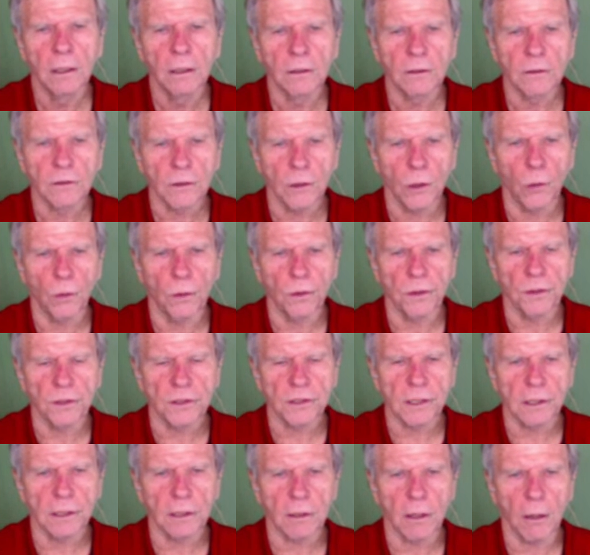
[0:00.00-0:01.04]
So with the
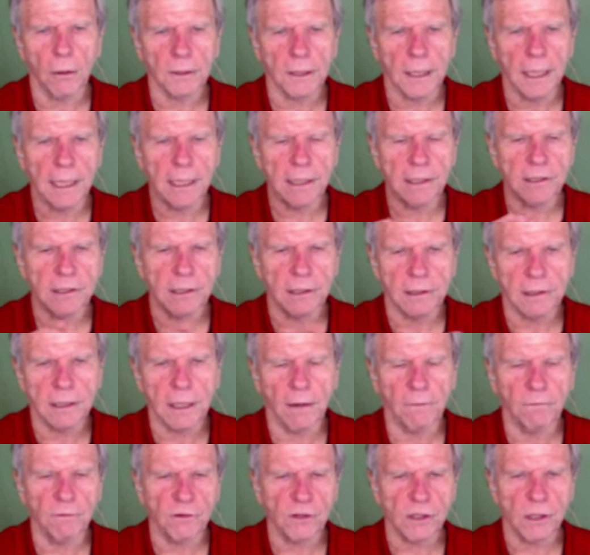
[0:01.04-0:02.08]
silicone case, it
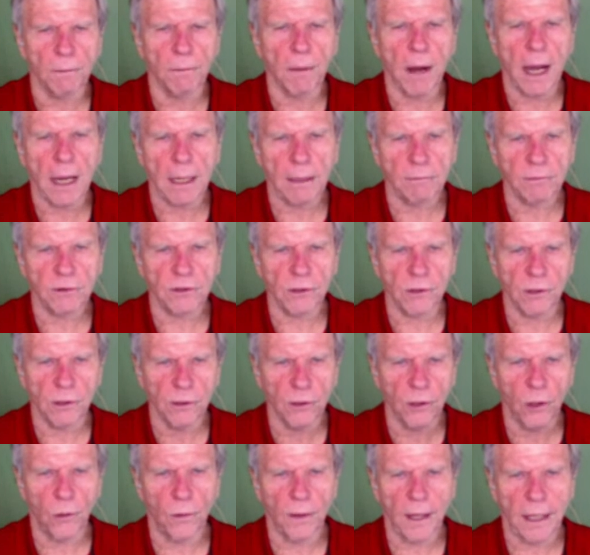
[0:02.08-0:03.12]
covers the bottom, so you
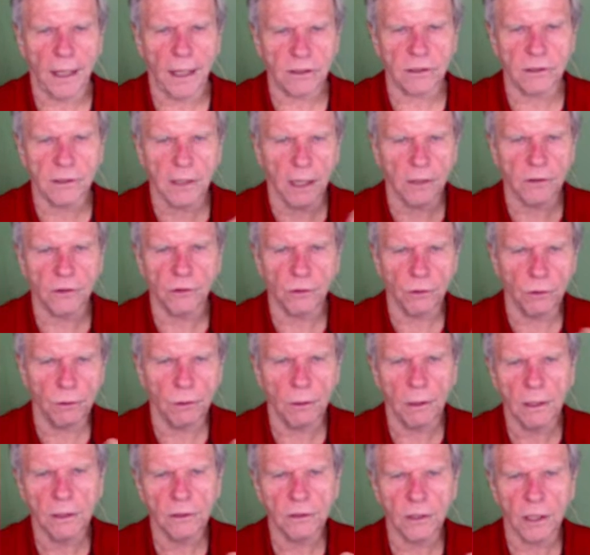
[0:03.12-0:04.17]
know that's not your
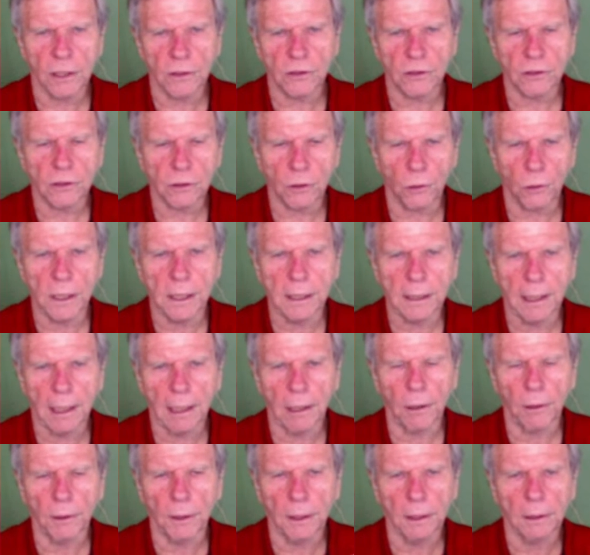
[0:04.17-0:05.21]
touch screen
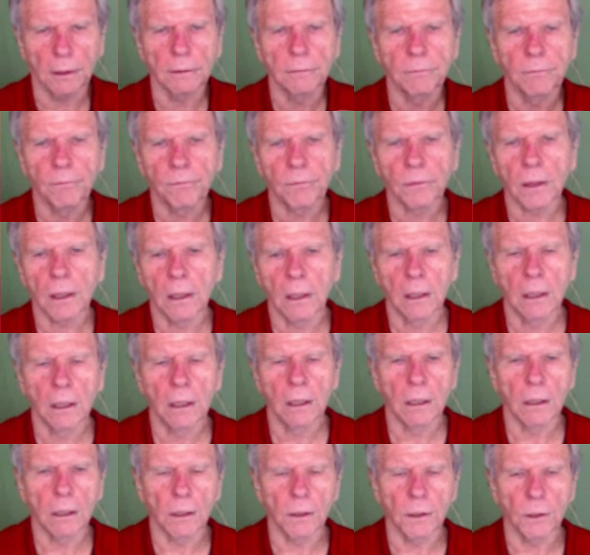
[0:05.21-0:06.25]
area
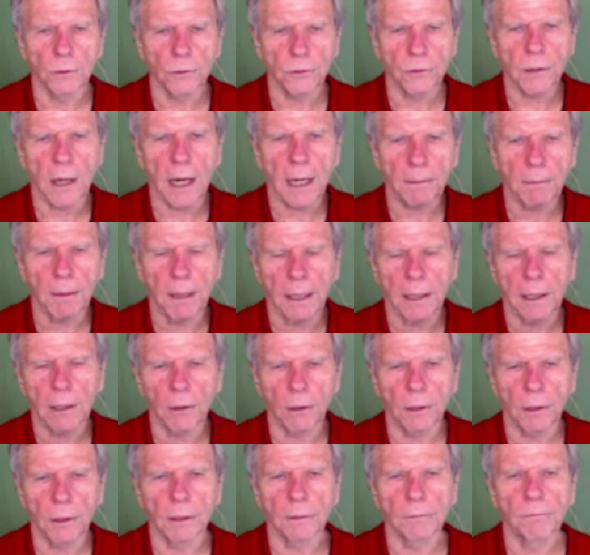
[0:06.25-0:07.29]
or your trackpad
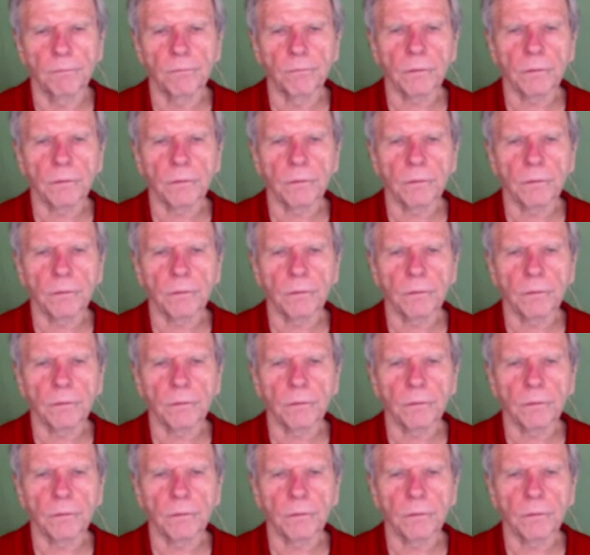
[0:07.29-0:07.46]
area.